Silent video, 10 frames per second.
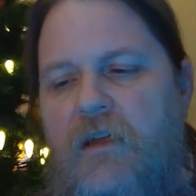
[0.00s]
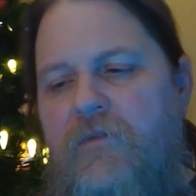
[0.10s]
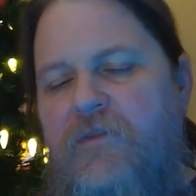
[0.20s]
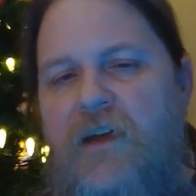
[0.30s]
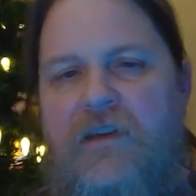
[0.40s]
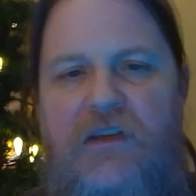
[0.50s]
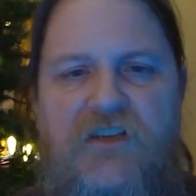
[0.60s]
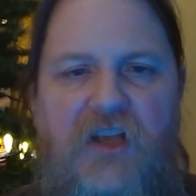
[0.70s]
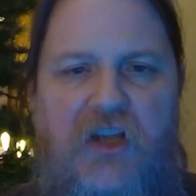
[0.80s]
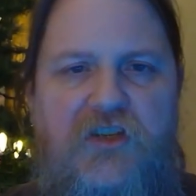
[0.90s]
If not,
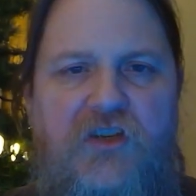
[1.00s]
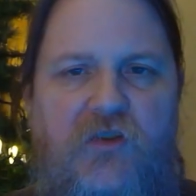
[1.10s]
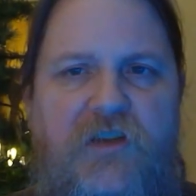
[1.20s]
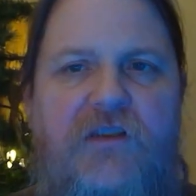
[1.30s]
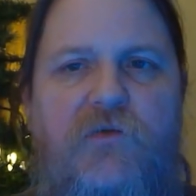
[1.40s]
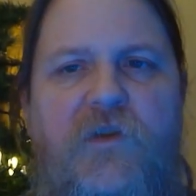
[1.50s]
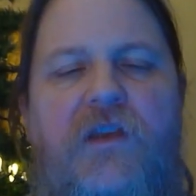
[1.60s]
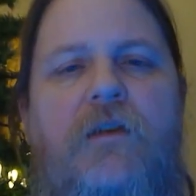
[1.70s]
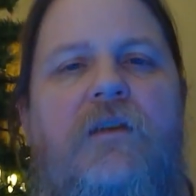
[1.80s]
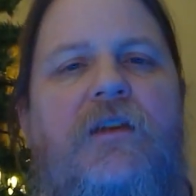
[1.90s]
until next
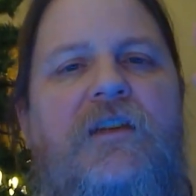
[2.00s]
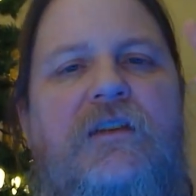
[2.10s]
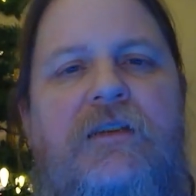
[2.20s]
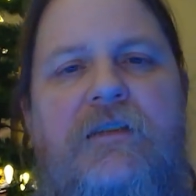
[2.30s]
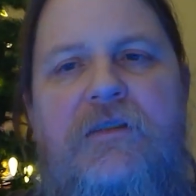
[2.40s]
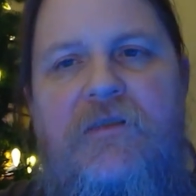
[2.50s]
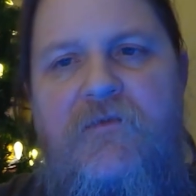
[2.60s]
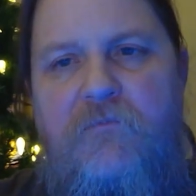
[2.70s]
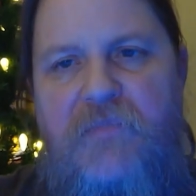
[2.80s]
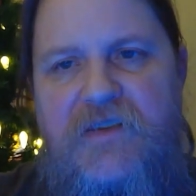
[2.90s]
week,
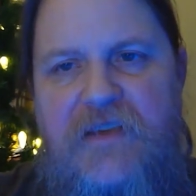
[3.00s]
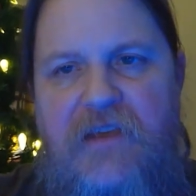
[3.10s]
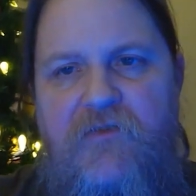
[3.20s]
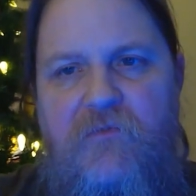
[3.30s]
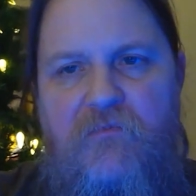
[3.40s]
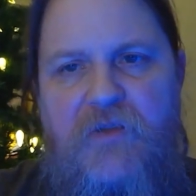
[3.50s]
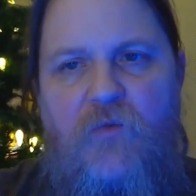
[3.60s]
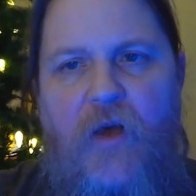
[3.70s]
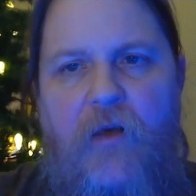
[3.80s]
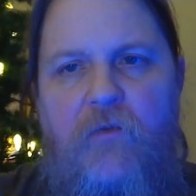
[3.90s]
be safe, be
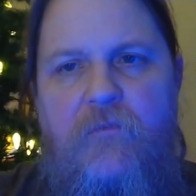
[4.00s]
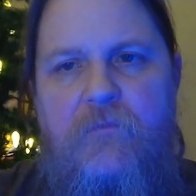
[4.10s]
well.